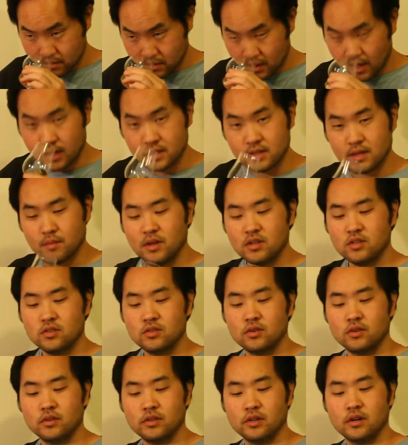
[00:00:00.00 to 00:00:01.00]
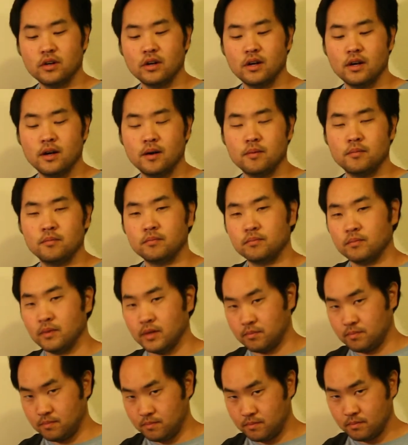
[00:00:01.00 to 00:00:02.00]
And as I mentioned earlier,
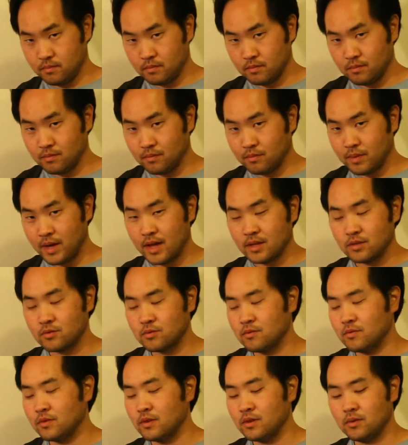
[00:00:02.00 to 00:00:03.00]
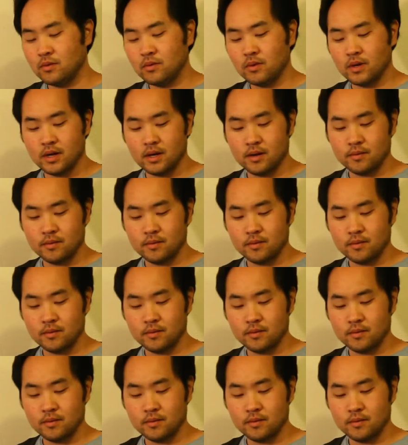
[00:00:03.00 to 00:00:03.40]
my past review,